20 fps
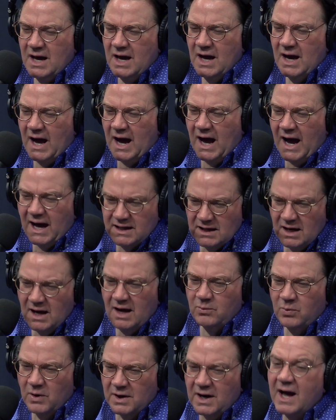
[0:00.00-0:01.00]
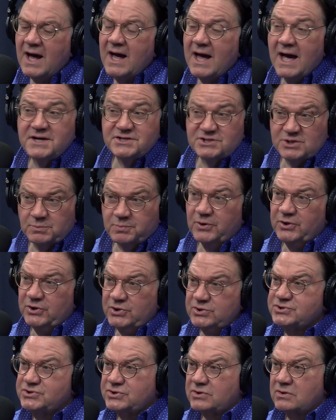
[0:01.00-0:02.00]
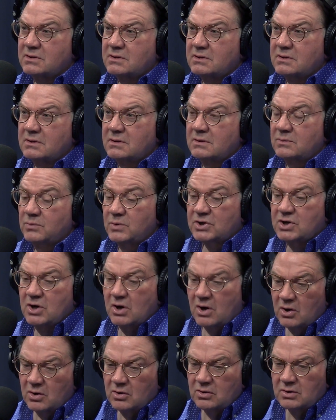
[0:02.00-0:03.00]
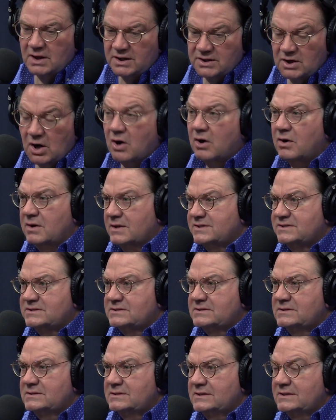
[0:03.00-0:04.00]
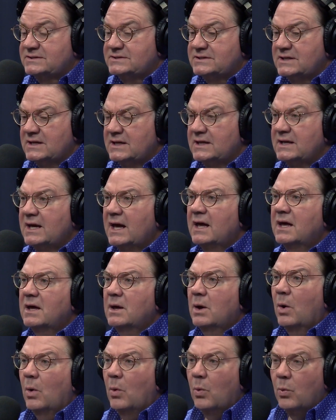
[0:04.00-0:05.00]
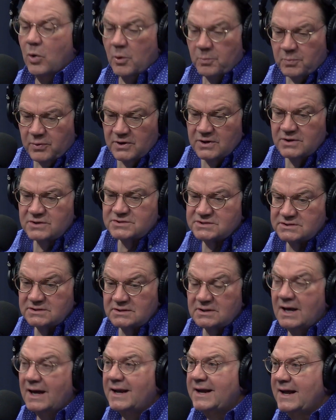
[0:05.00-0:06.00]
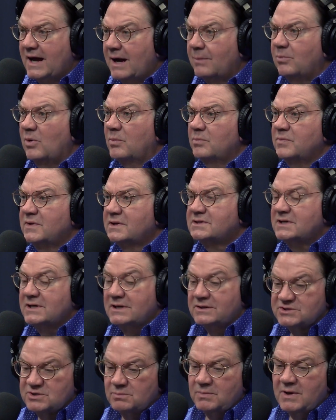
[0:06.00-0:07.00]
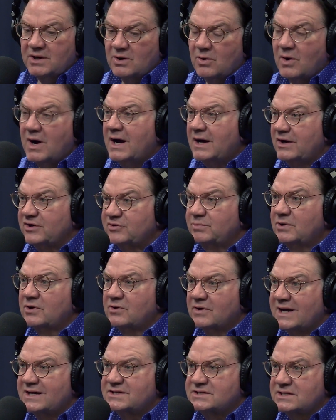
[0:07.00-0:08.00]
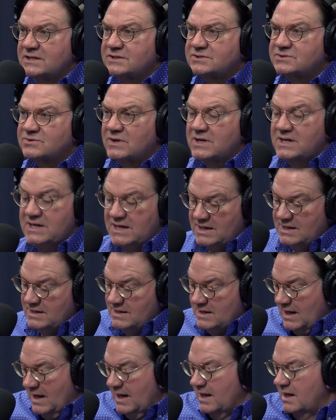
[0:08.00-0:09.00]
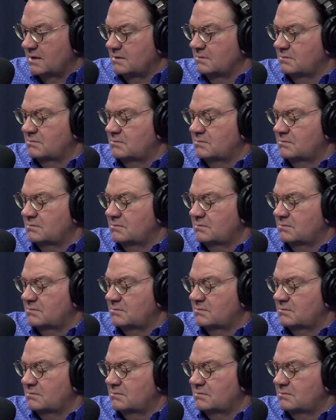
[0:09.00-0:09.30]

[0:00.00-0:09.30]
when I, as the producer, would call an artist and say, we're producing an album that tells about Ohio's bluegrass history, and,